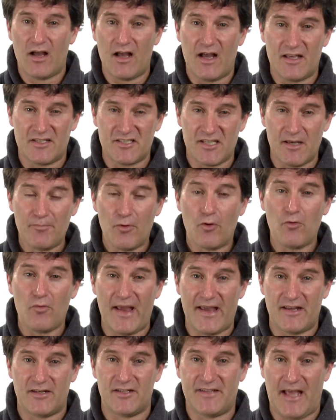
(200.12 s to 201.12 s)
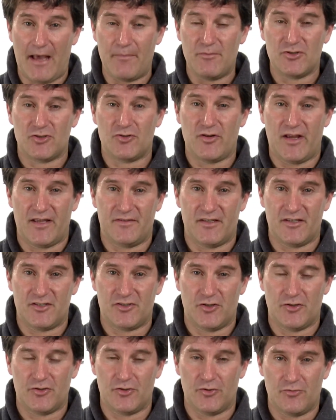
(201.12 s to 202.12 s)
a simple way to demonstrate this
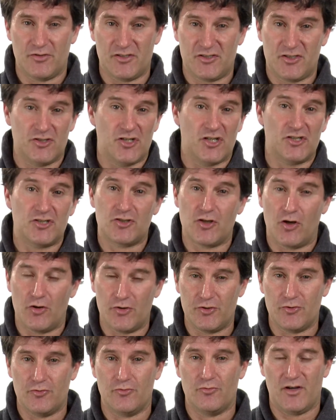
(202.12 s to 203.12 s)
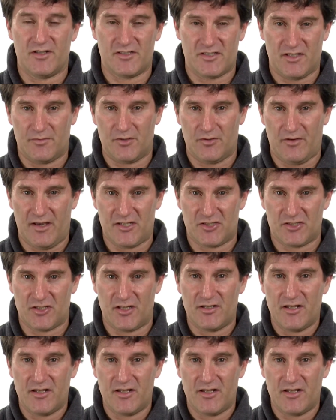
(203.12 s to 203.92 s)
to you is to just show you a simulation.